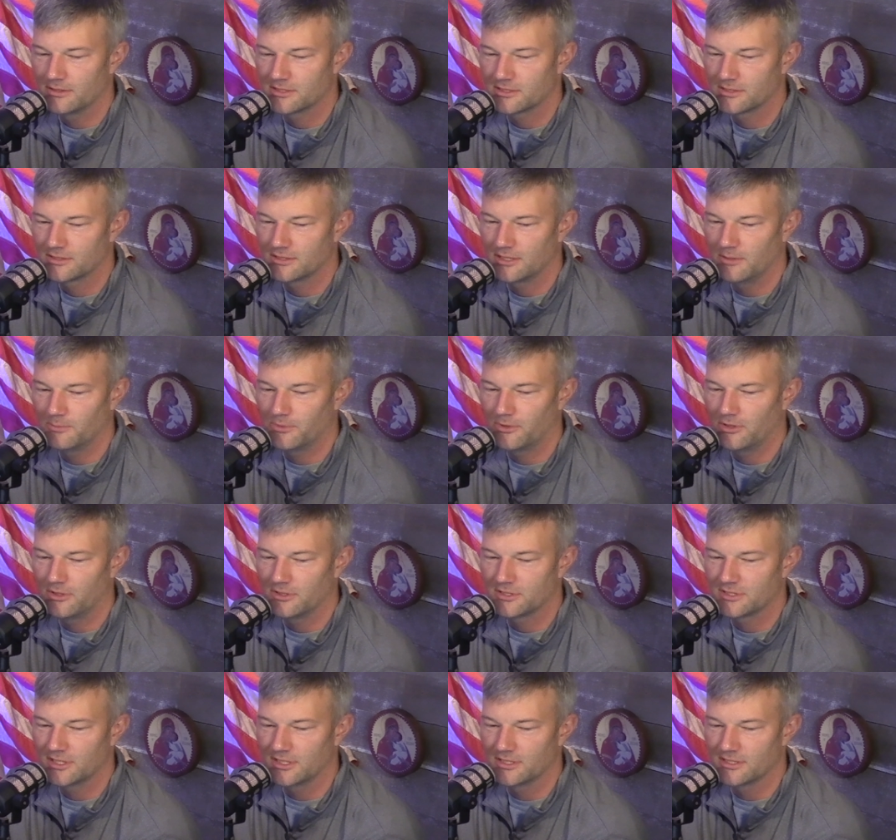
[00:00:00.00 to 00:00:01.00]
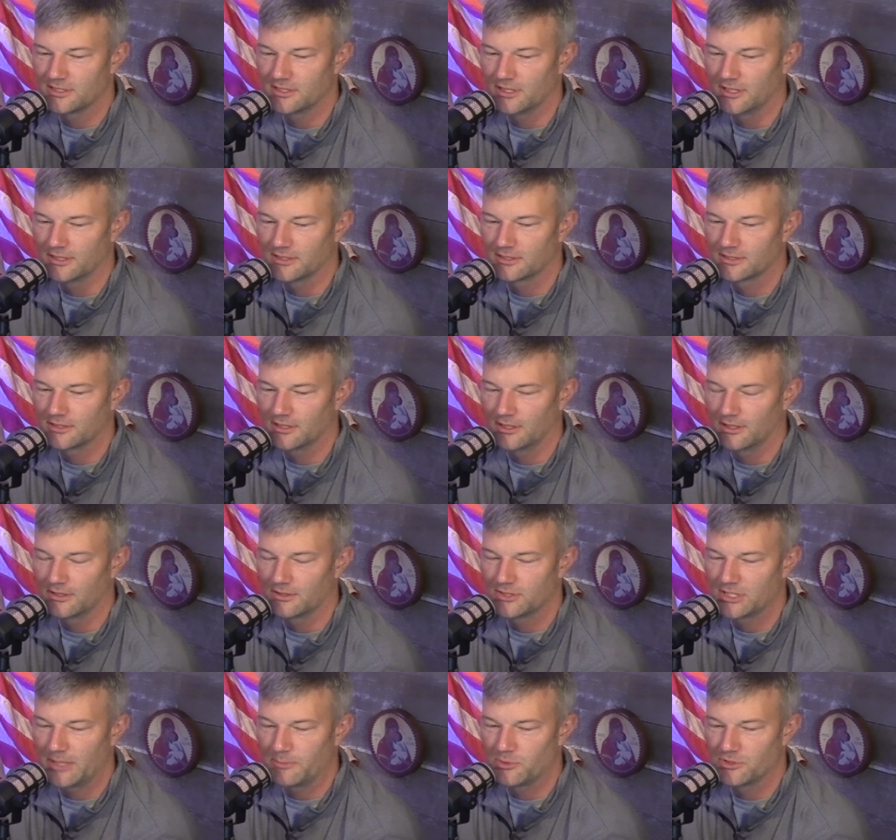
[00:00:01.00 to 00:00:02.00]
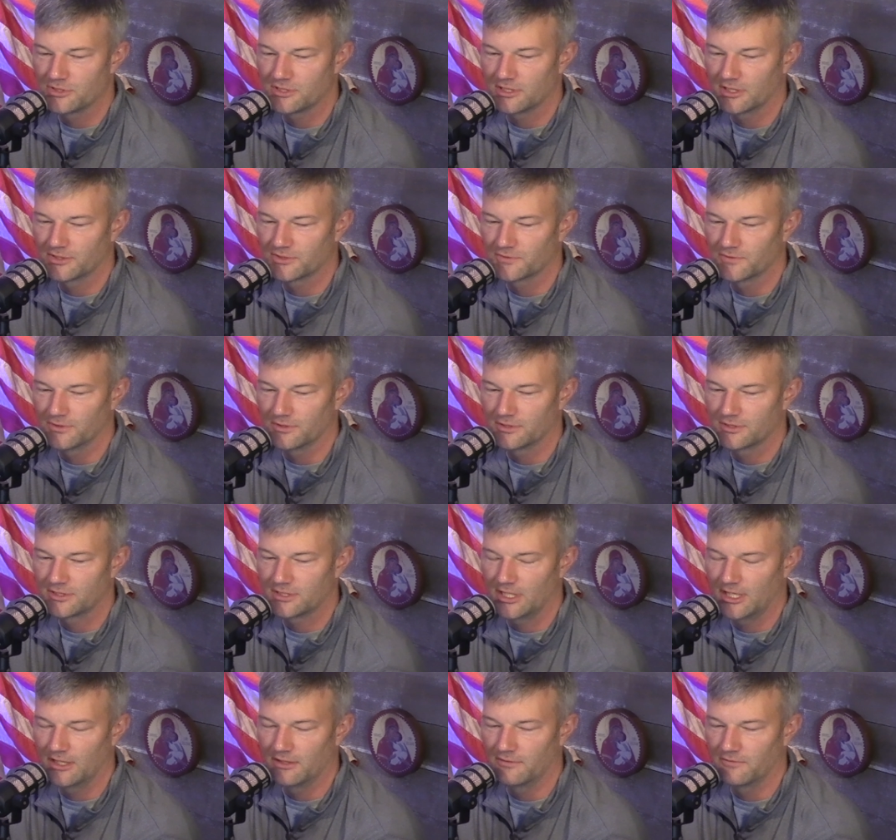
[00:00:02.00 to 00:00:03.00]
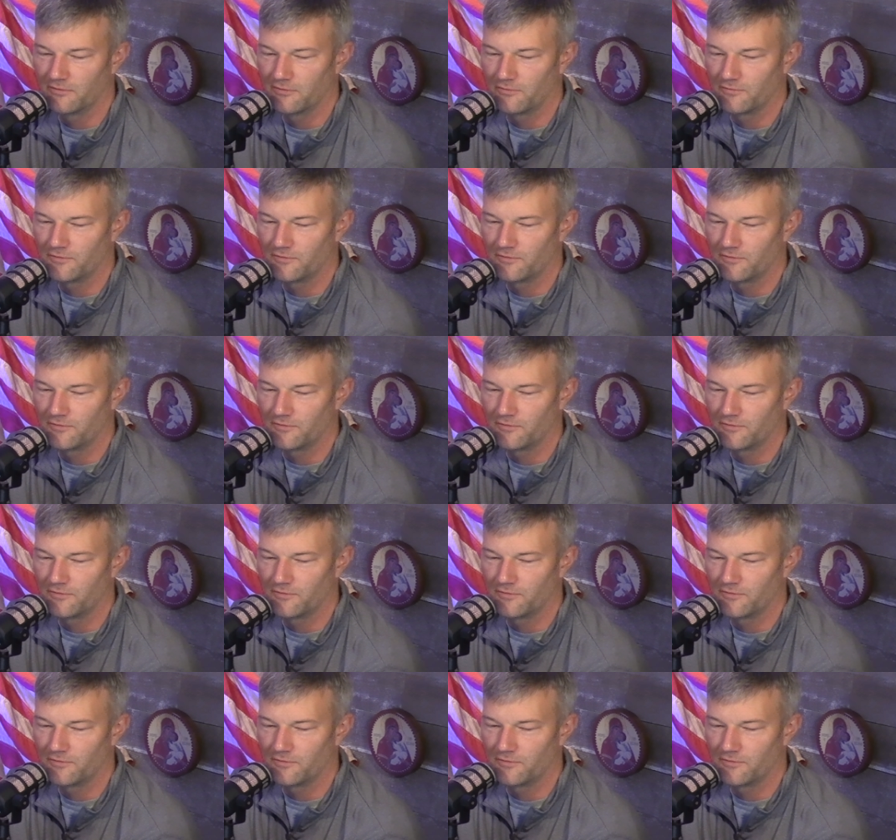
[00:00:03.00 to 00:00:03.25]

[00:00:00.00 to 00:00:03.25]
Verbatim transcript: St. Paul says this, chapter 6, verse 10 of